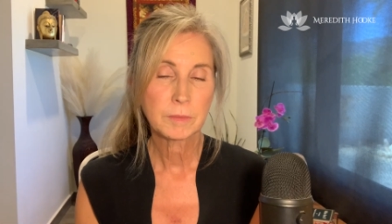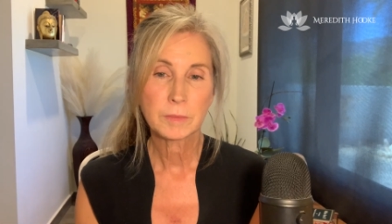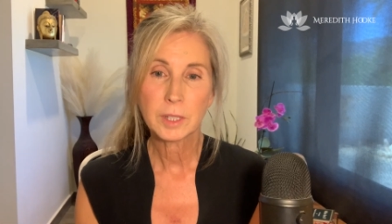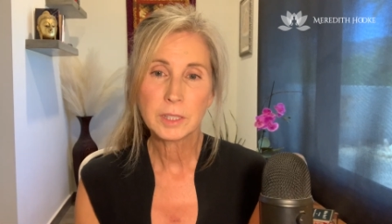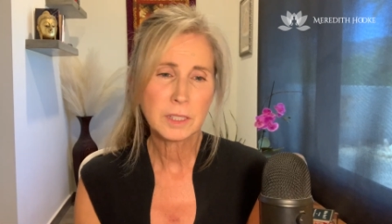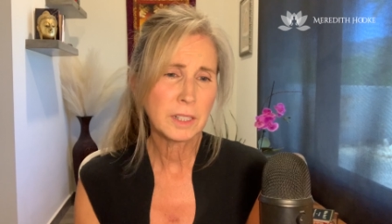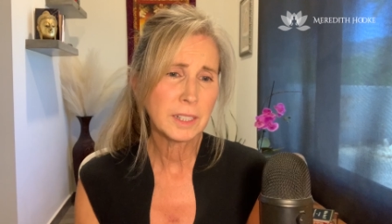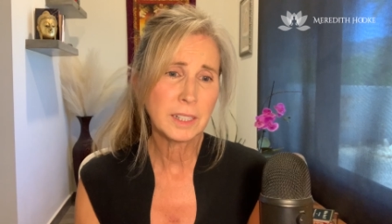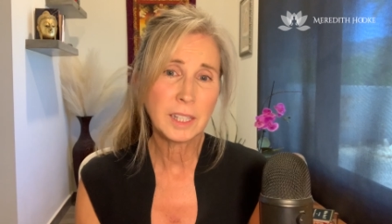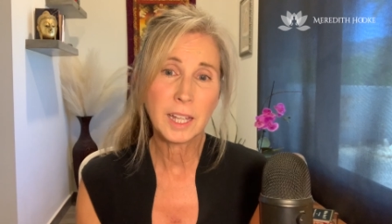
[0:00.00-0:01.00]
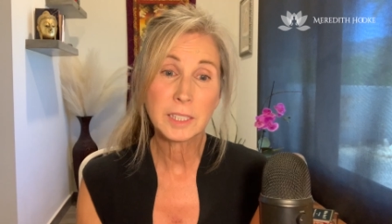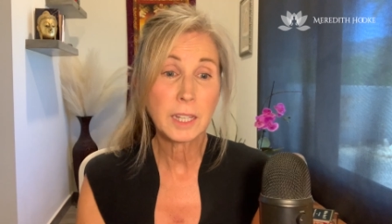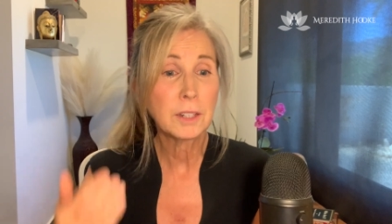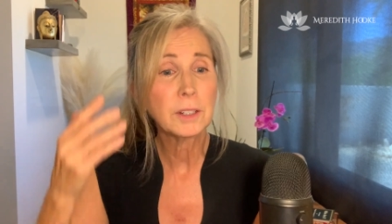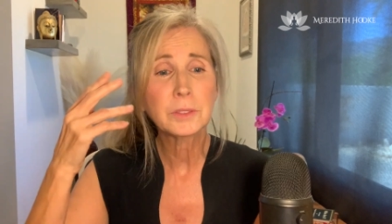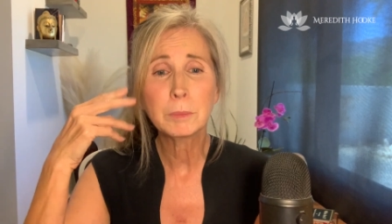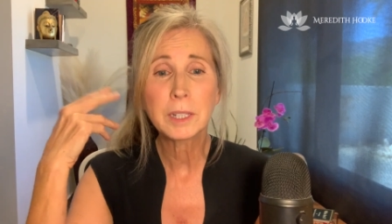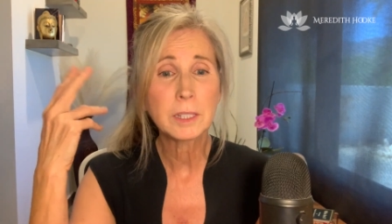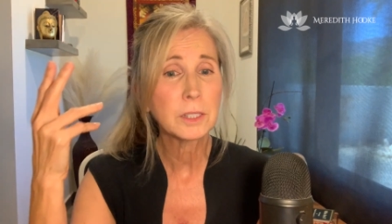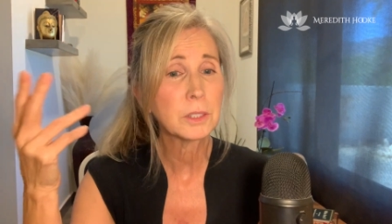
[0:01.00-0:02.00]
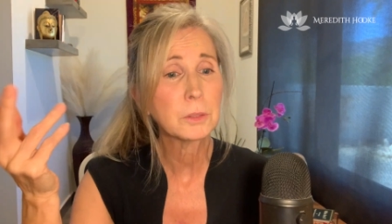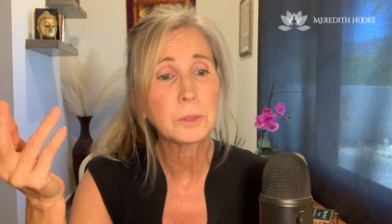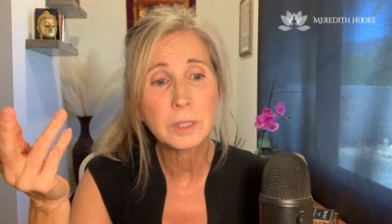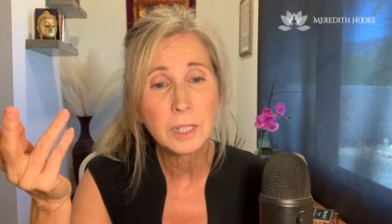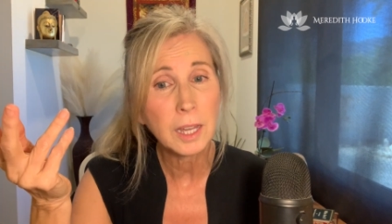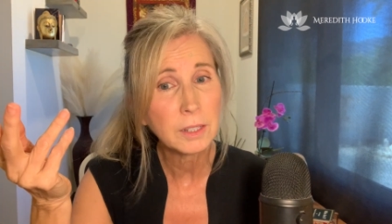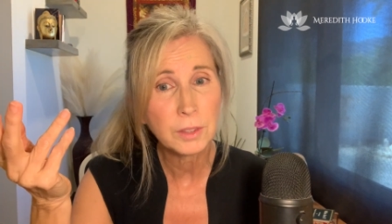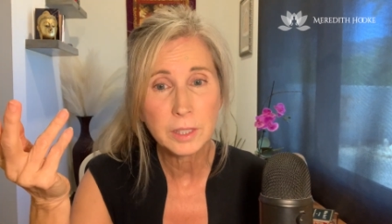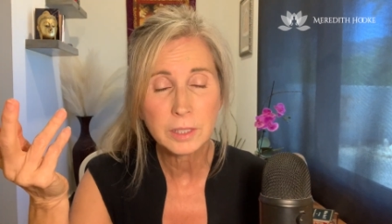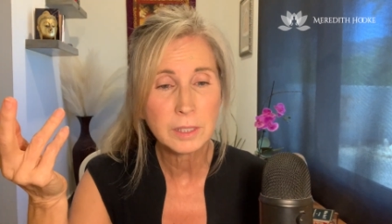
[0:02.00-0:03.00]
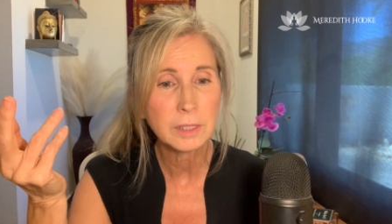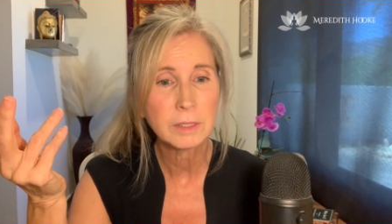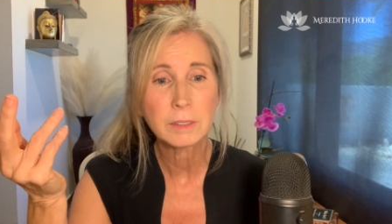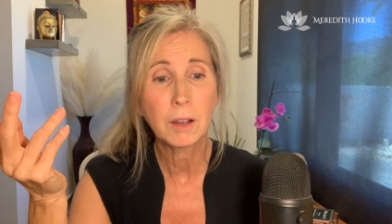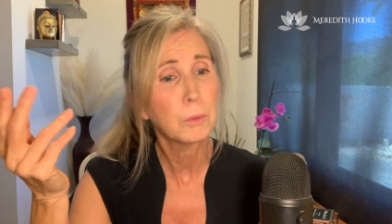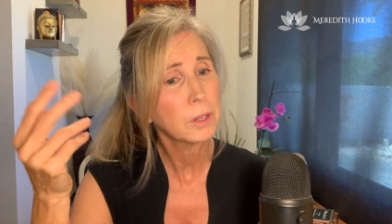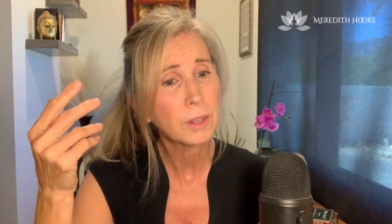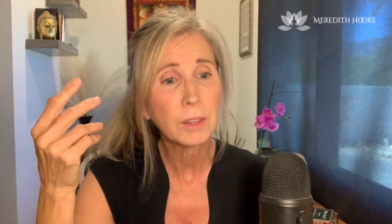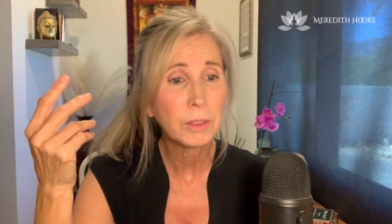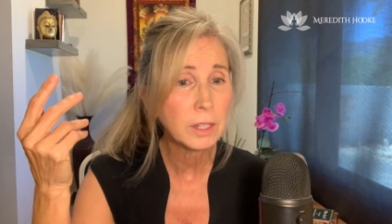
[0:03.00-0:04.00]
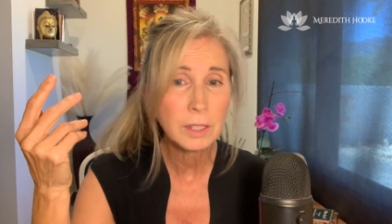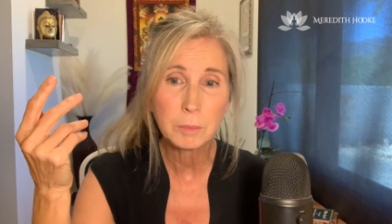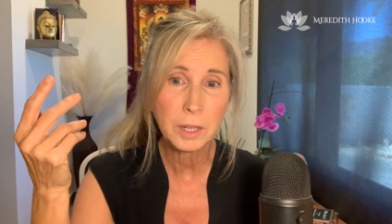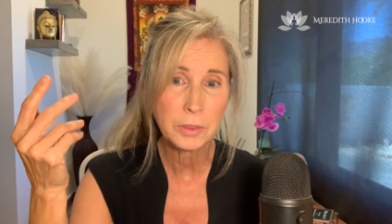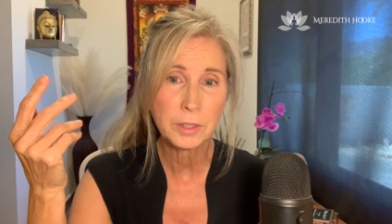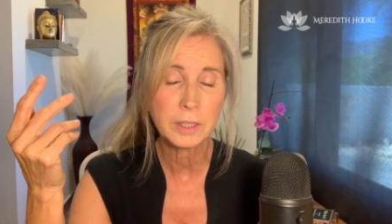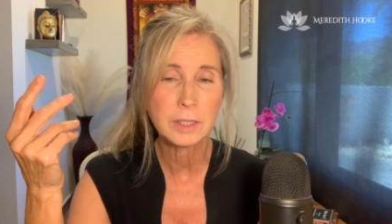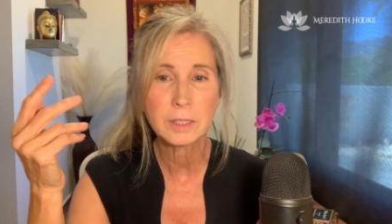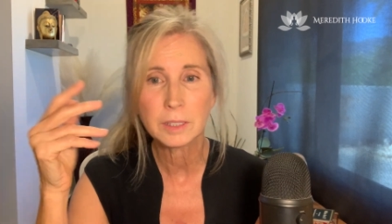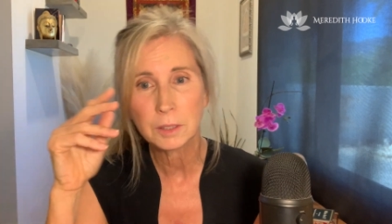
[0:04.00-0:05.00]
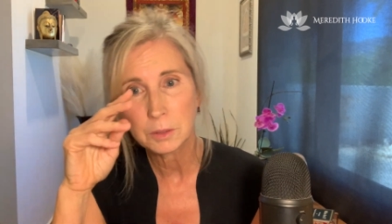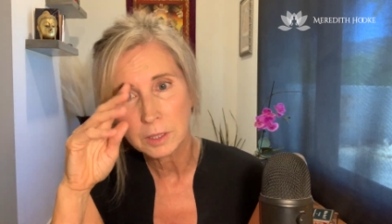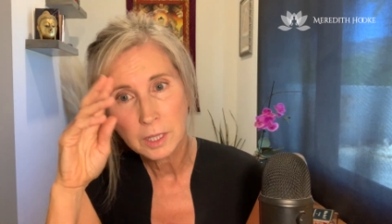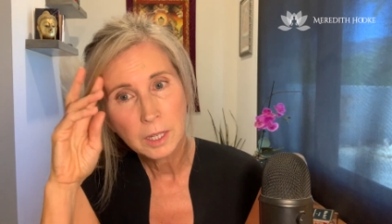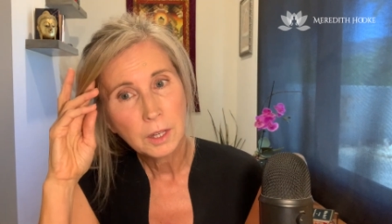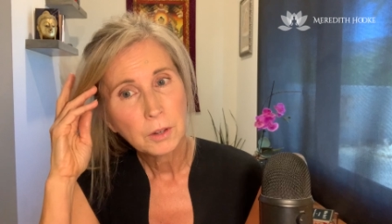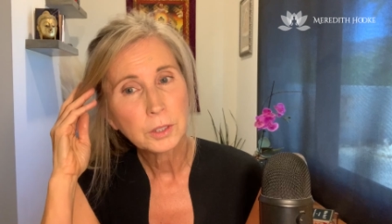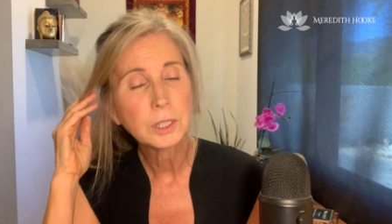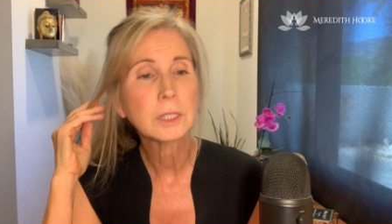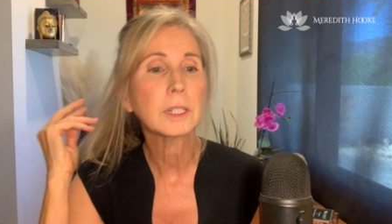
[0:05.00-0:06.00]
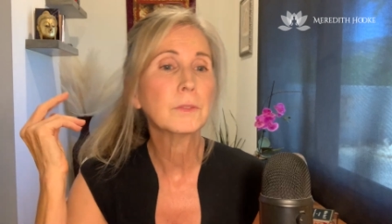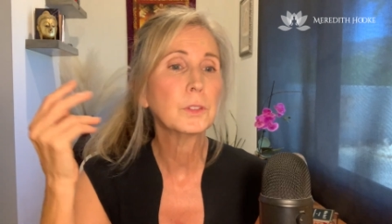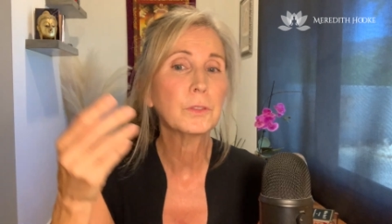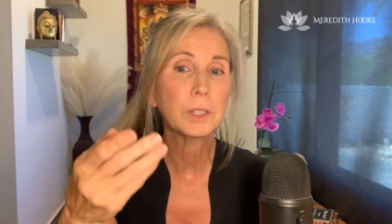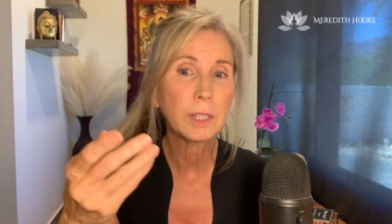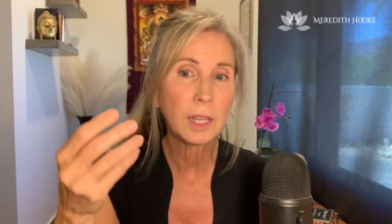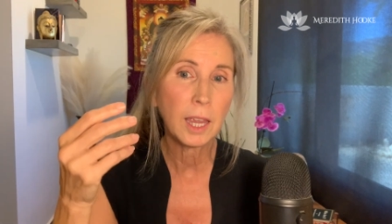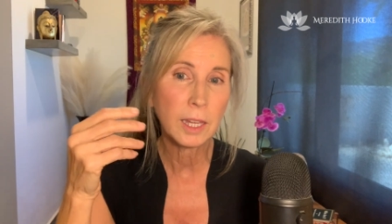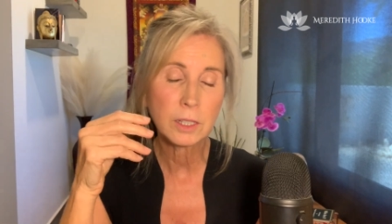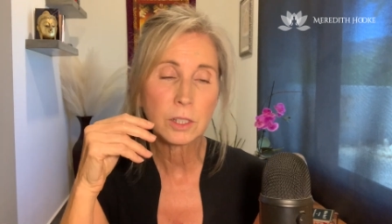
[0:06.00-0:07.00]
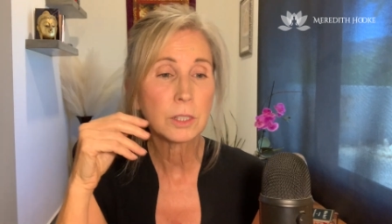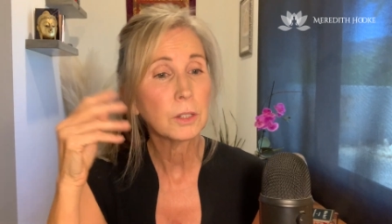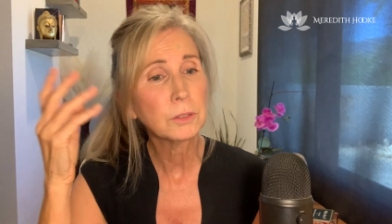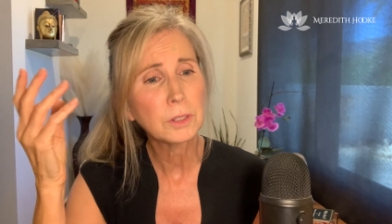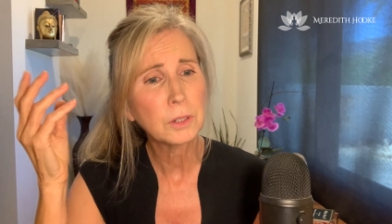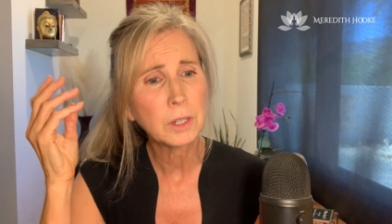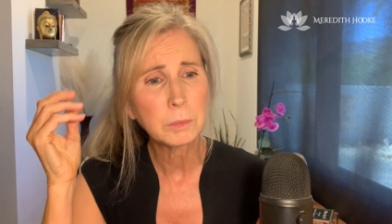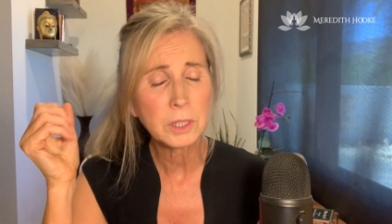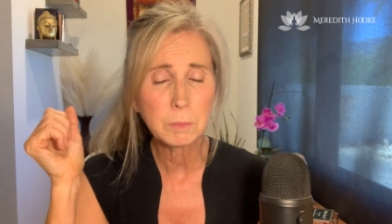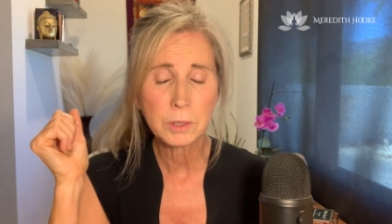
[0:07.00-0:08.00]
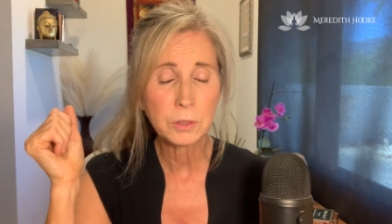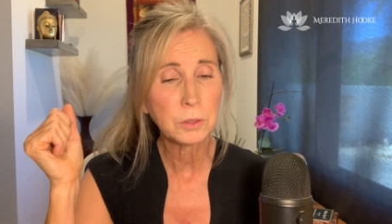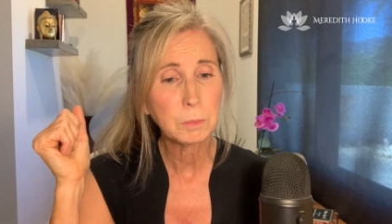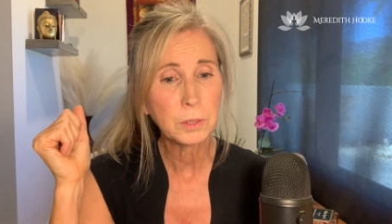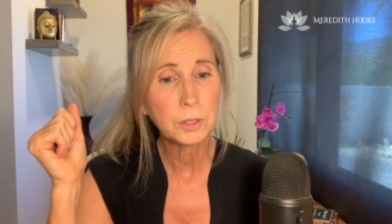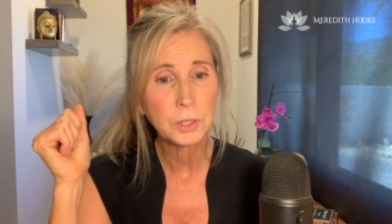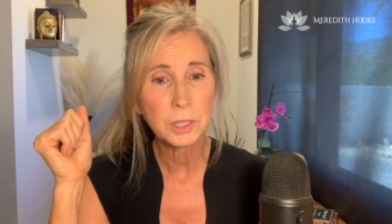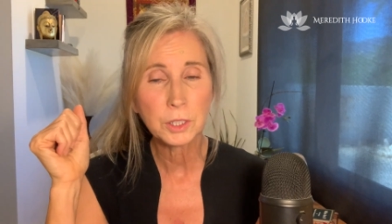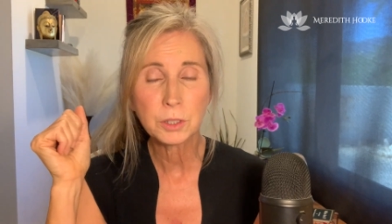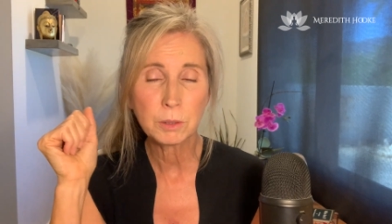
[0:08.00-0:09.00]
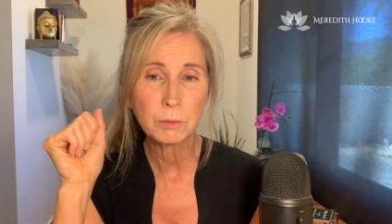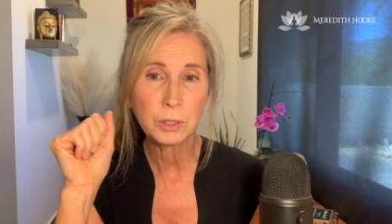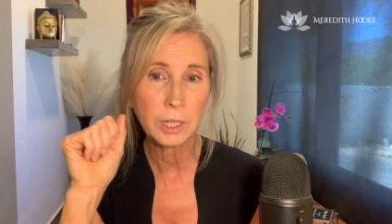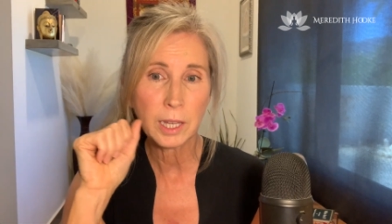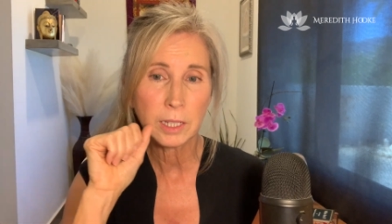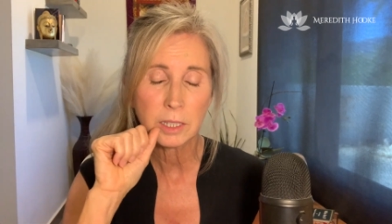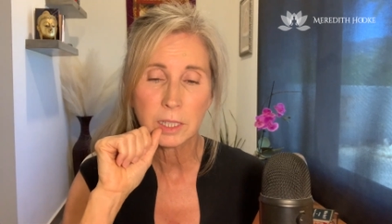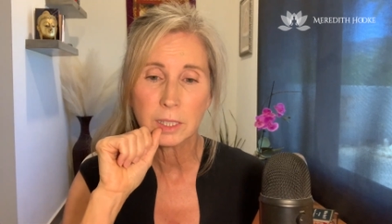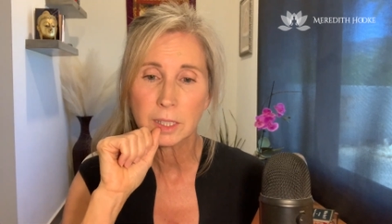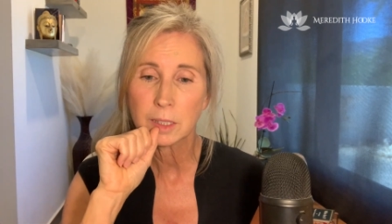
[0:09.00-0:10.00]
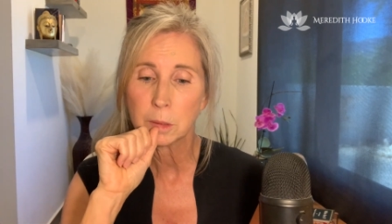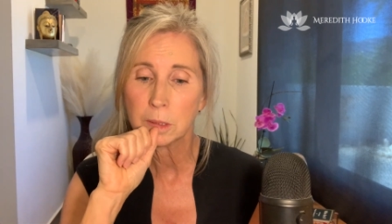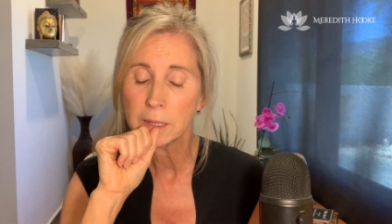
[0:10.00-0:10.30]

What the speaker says: It's not going to last. I don't have to make any story out of this. Oh, what do they think about this? Or just if you're feeling anxious, oh no, I'm a spiritual person. I shouldn't feel anxious, or